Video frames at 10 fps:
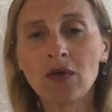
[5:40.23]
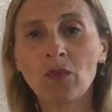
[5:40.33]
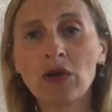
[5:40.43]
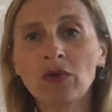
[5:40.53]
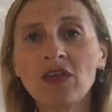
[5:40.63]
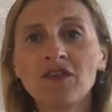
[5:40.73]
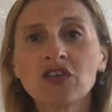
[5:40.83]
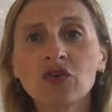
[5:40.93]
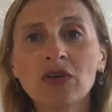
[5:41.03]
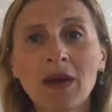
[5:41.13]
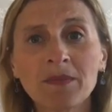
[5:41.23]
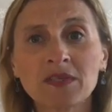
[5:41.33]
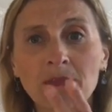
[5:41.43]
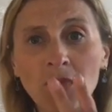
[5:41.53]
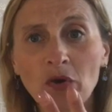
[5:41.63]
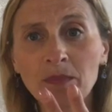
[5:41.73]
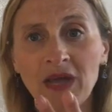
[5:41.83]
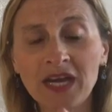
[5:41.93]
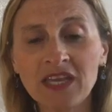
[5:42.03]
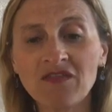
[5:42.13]
We're looking for two numbers that
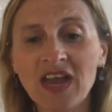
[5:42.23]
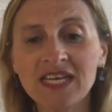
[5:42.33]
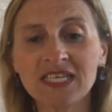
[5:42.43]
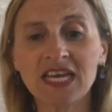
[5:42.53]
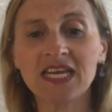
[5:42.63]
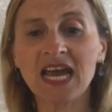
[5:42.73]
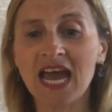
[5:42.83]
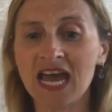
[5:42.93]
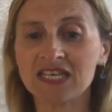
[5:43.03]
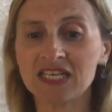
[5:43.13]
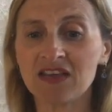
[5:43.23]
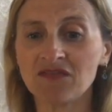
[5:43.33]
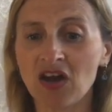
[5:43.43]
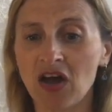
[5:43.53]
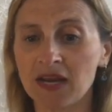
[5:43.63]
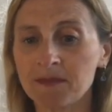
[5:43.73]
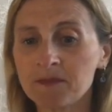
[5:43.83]
multiply to give 18, add to give 9.